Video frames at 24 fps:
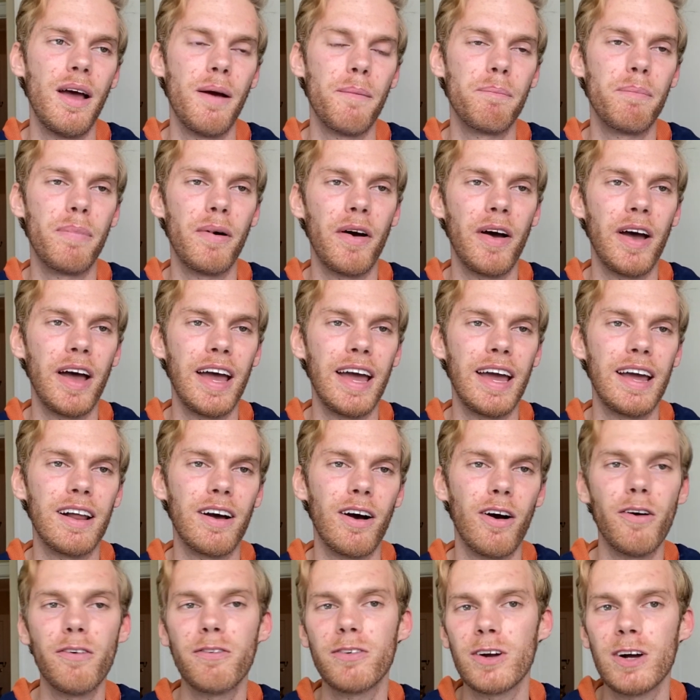But
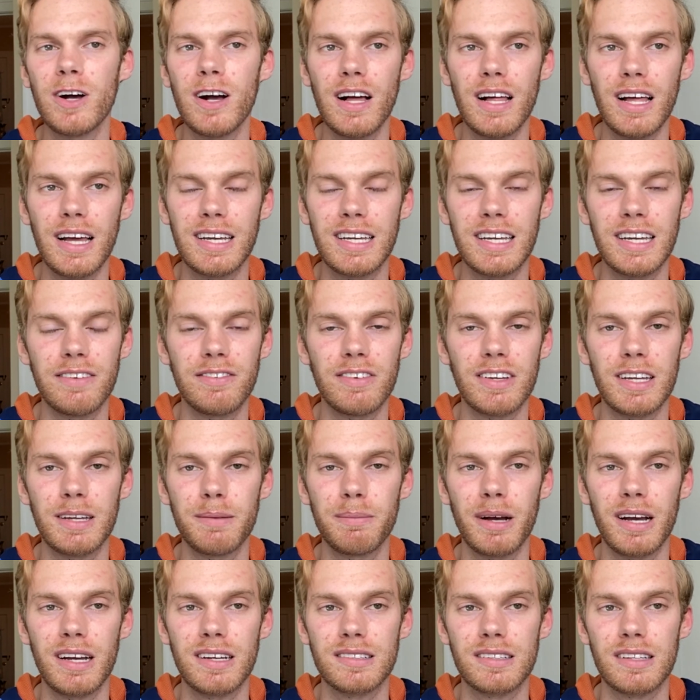overall, I give
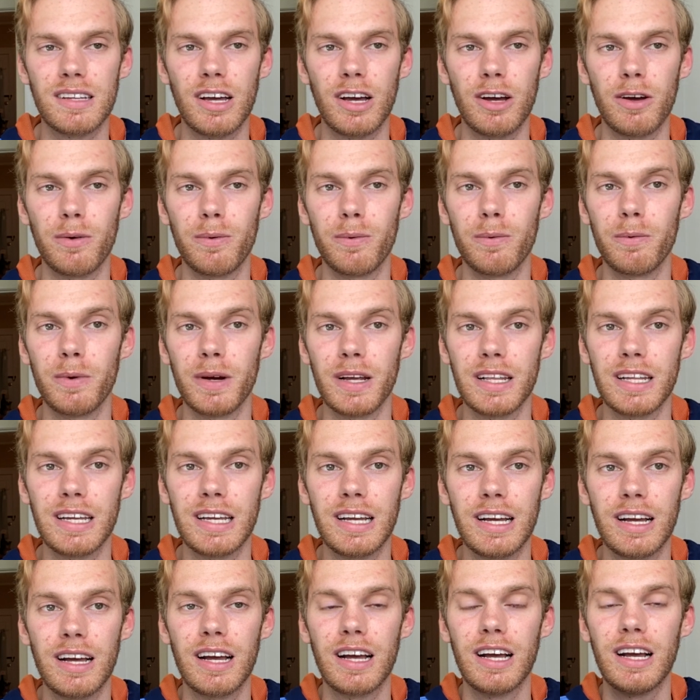e-bikes a
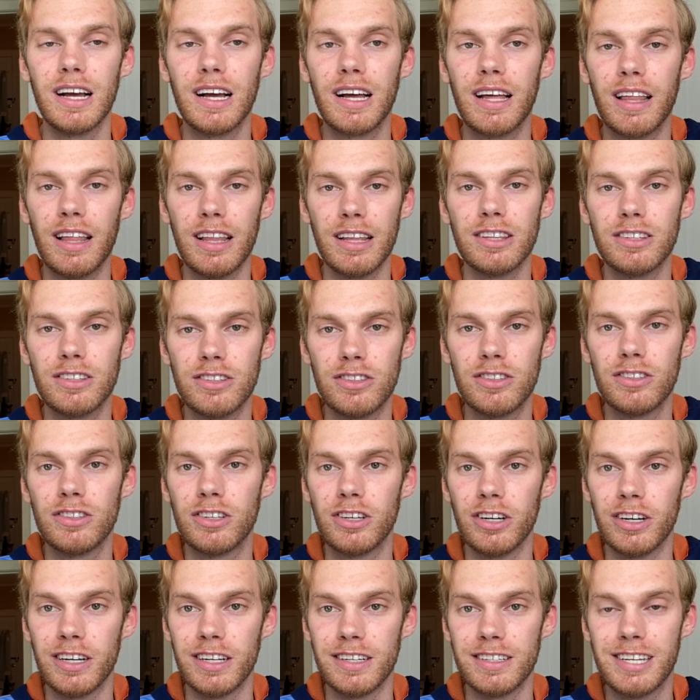really
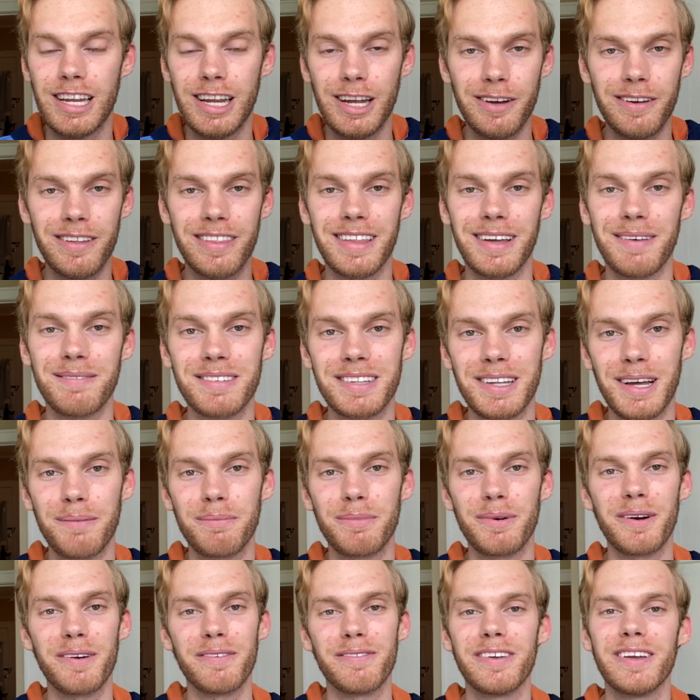good 2 thumbs up
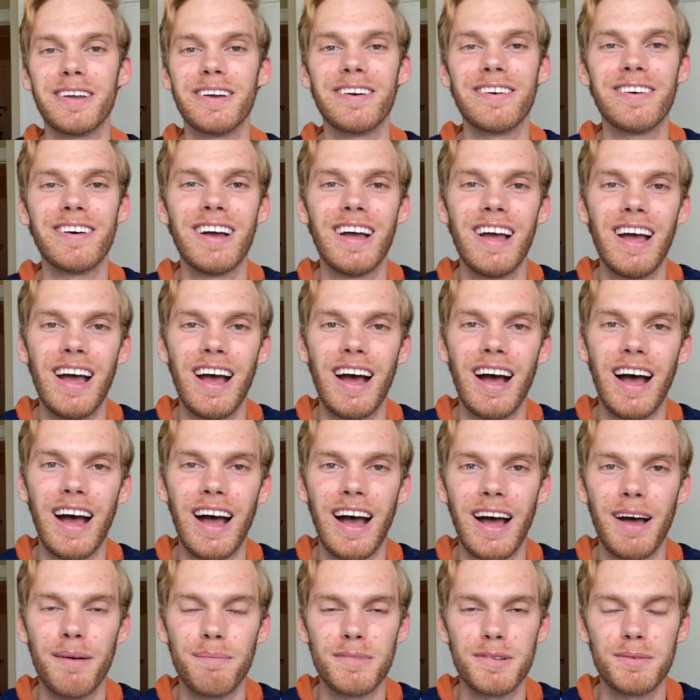review,
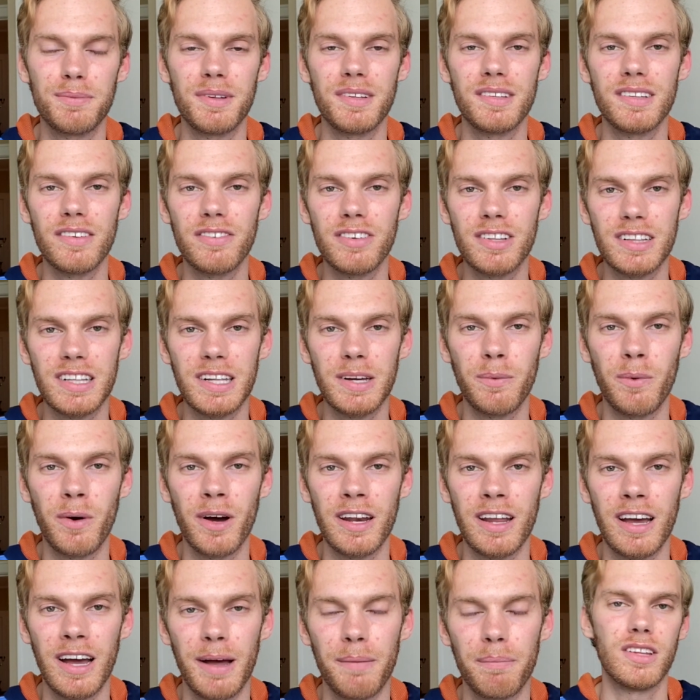specifically
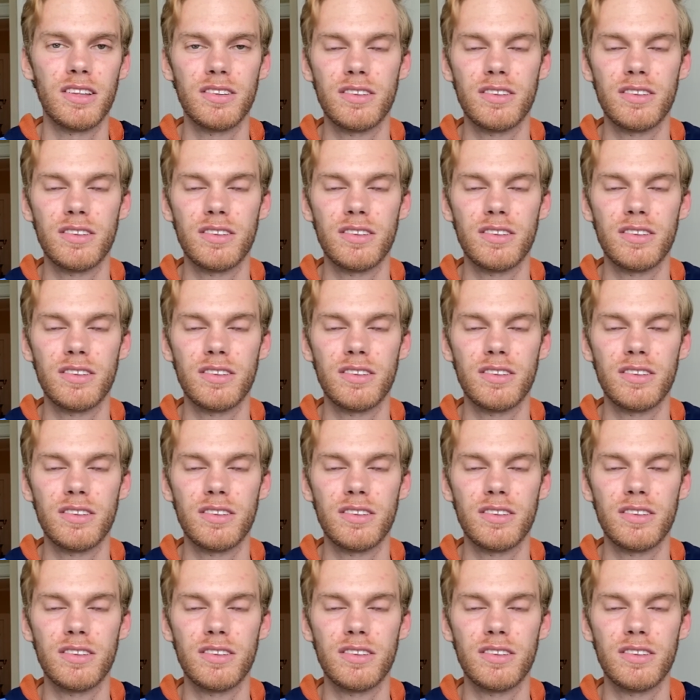Ride1Up.